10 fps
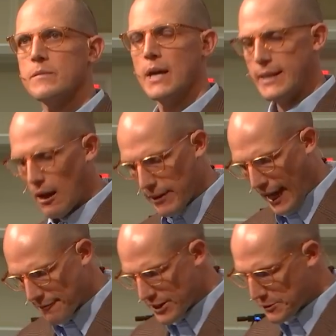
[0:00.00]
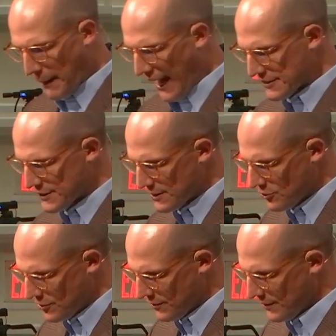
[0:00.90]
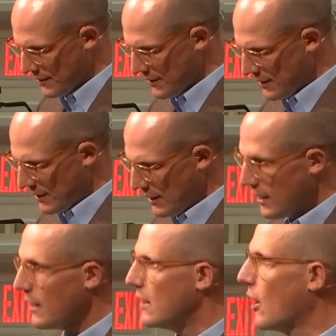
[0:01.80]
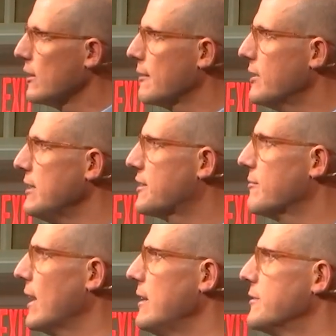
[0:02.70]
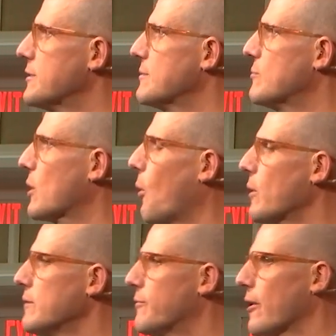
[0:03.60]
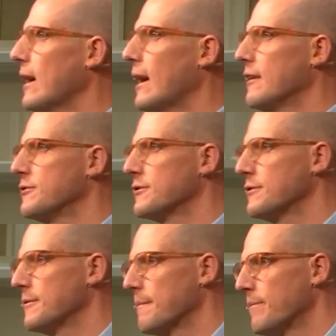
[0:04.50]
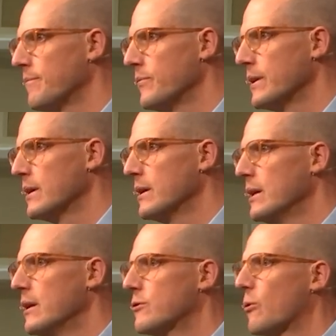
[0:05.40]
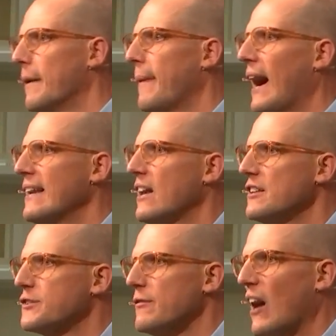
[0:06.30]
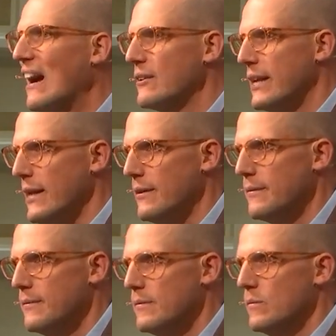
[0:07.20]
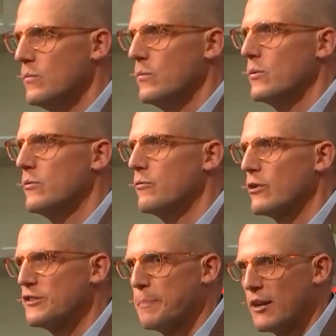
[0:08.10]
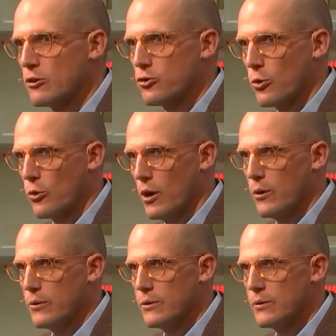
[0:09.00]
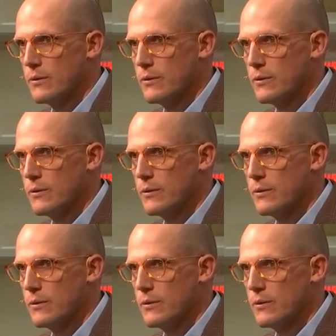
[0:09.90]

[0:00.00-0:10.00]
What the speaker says: And now we have this passage and all of these events recorded for us to remind us of our need for spiritual growth,